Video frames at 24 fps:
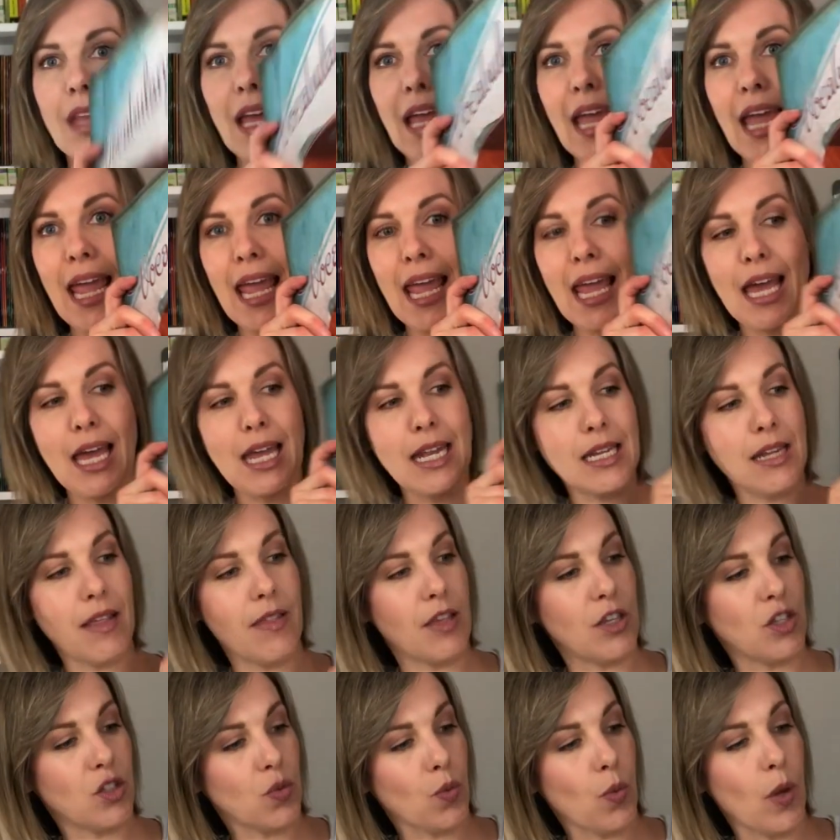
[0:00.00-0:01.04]
And
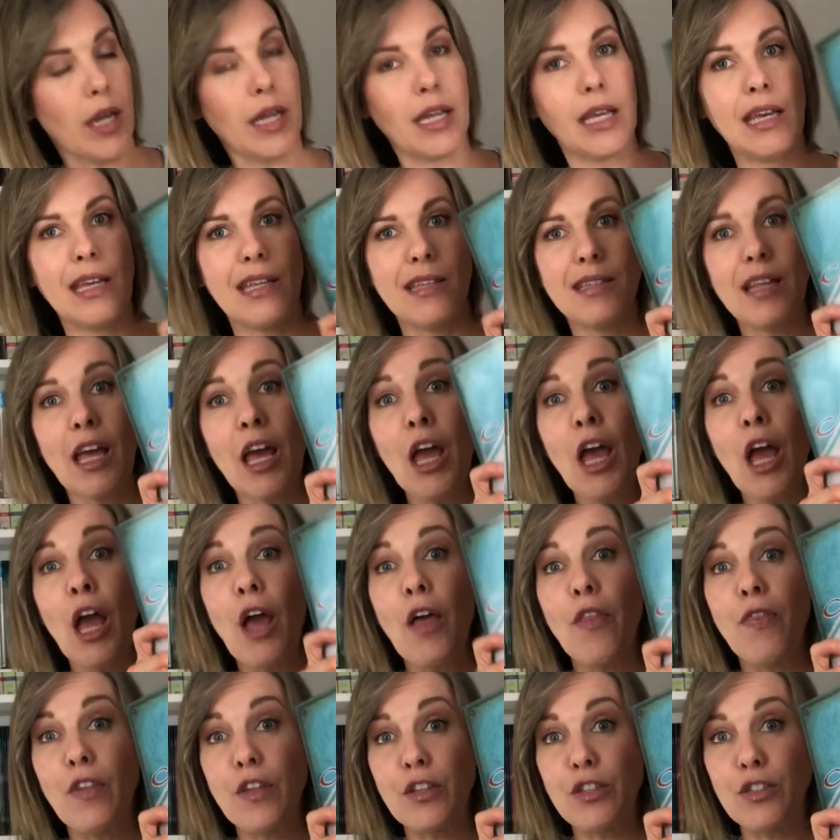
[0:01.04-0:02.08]
this one is
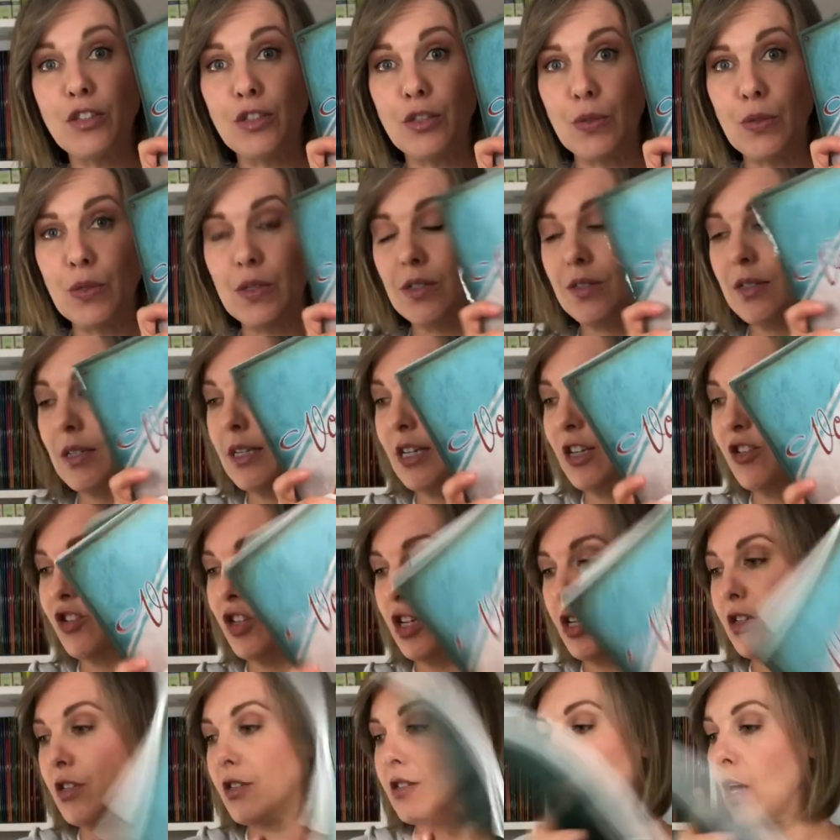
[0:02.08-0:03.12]
the student's
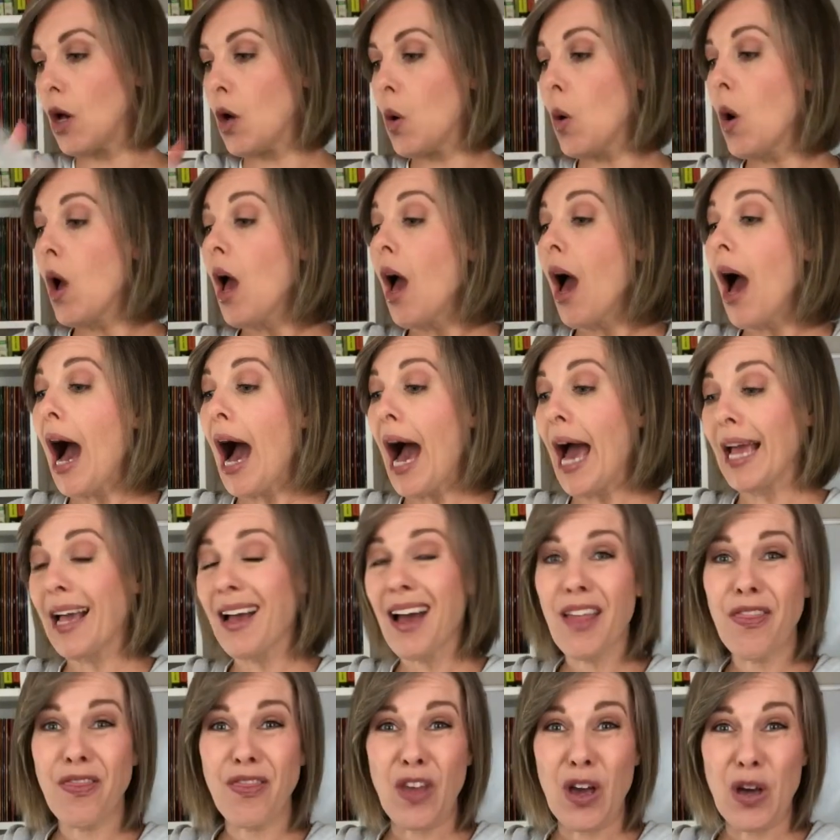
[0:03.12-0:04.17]
edition. So I
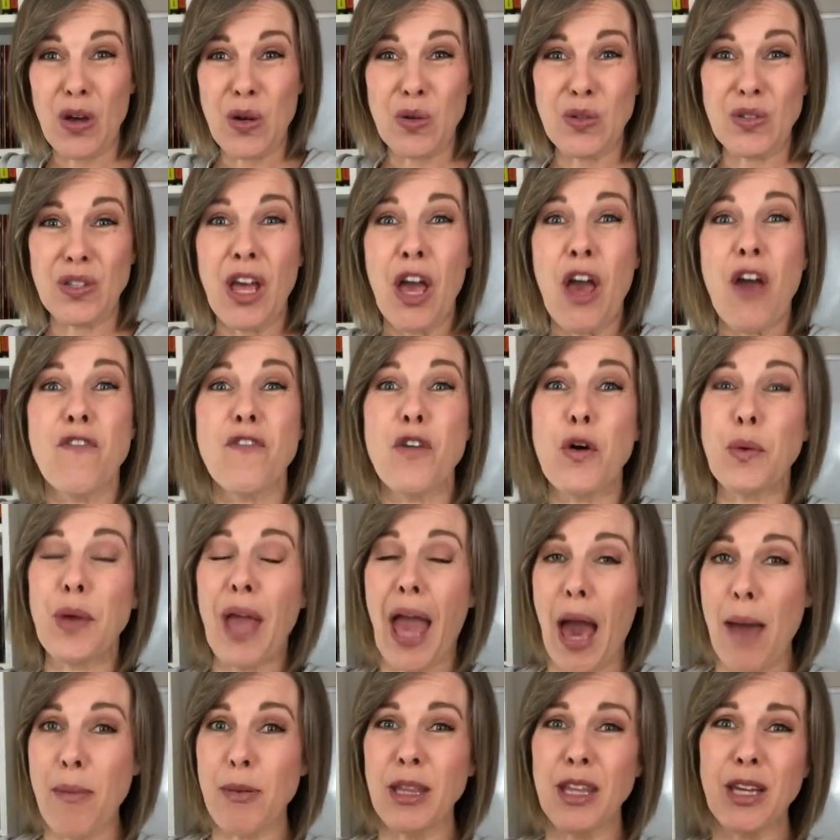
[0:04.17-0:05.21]
got those.
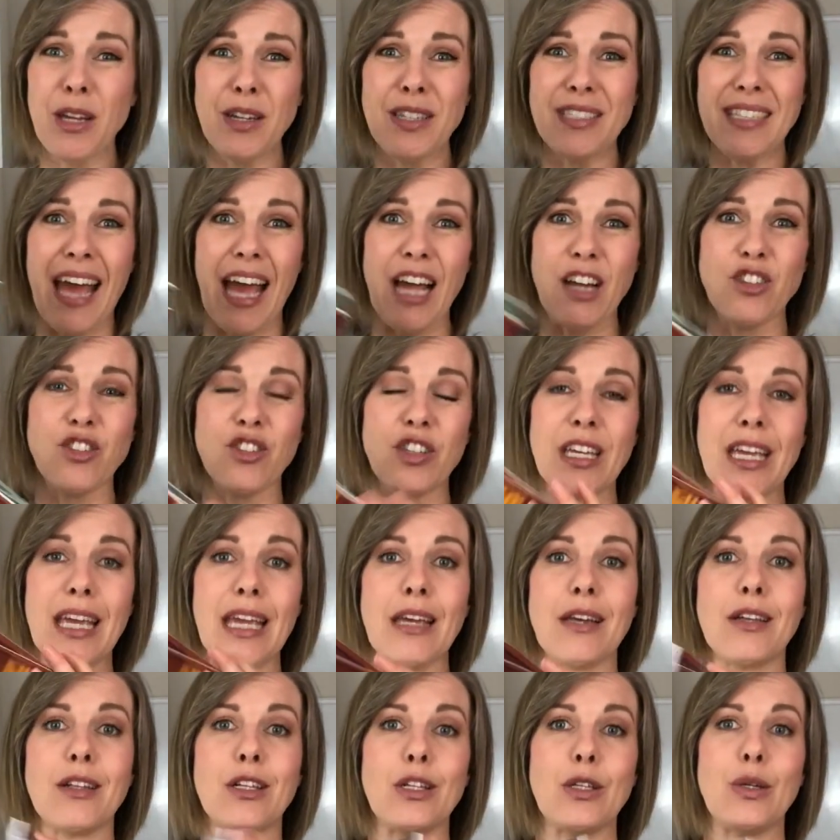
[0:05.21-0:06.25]
Vocabulary is actually
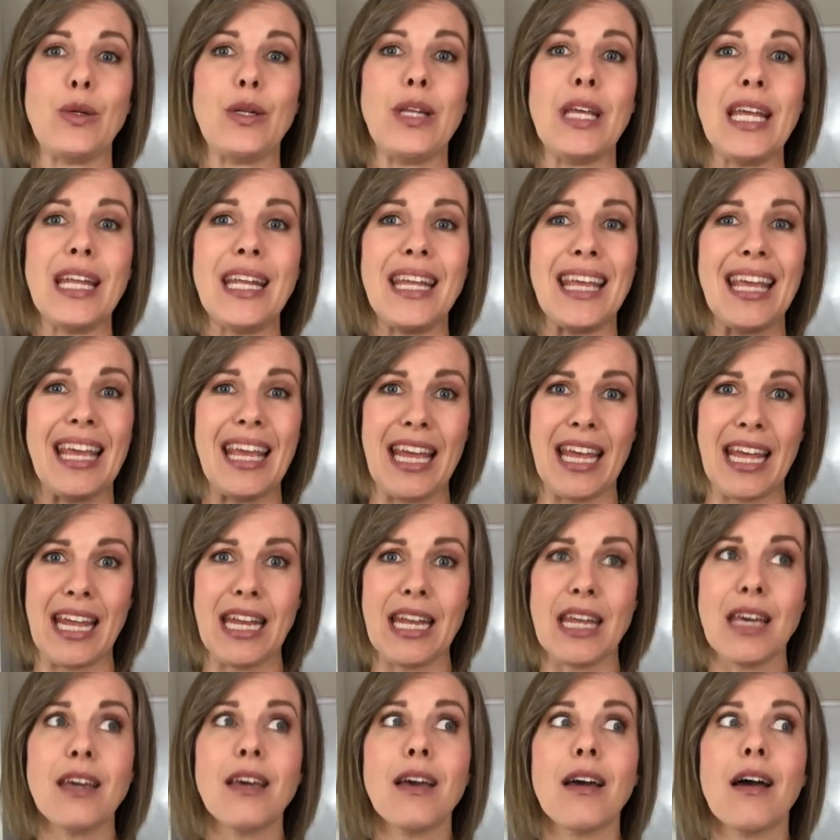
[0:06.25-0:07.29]
included
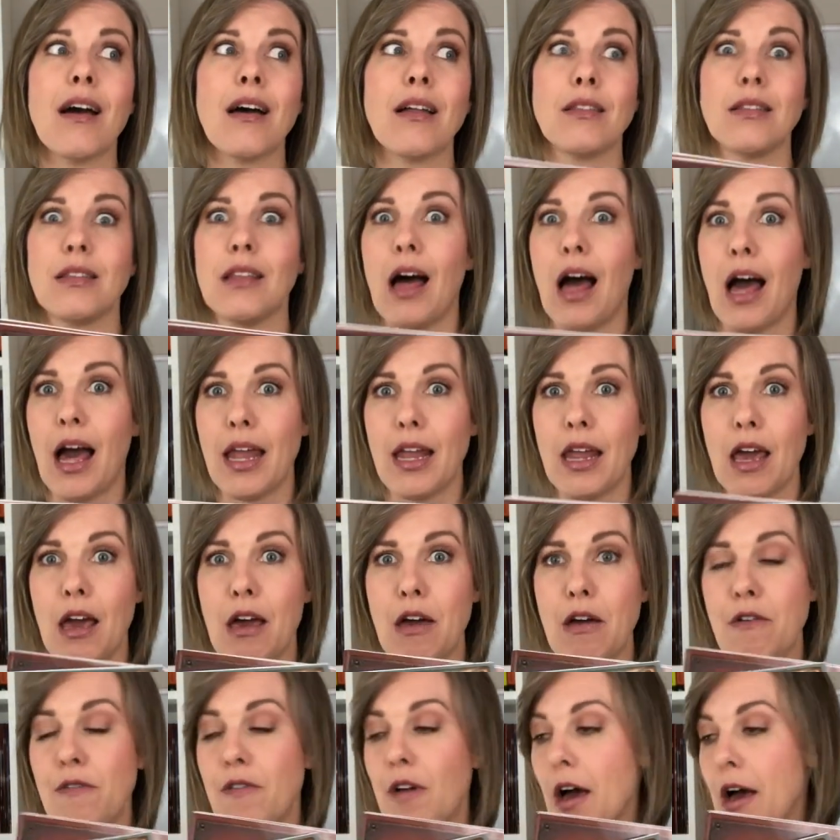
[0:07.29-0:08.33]
in a lot
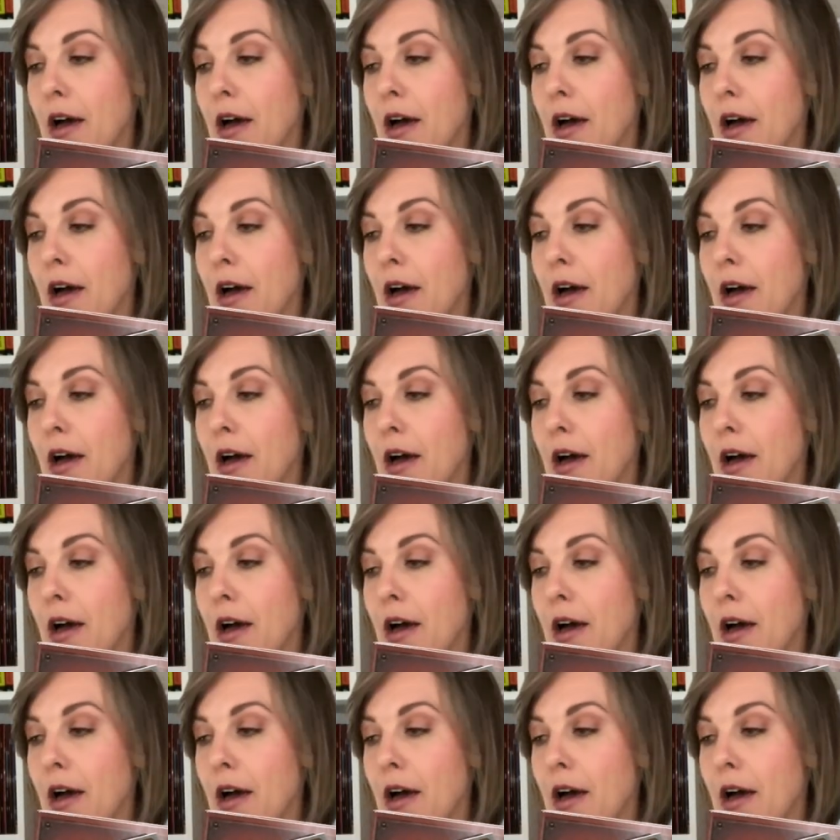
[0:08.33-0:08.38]
of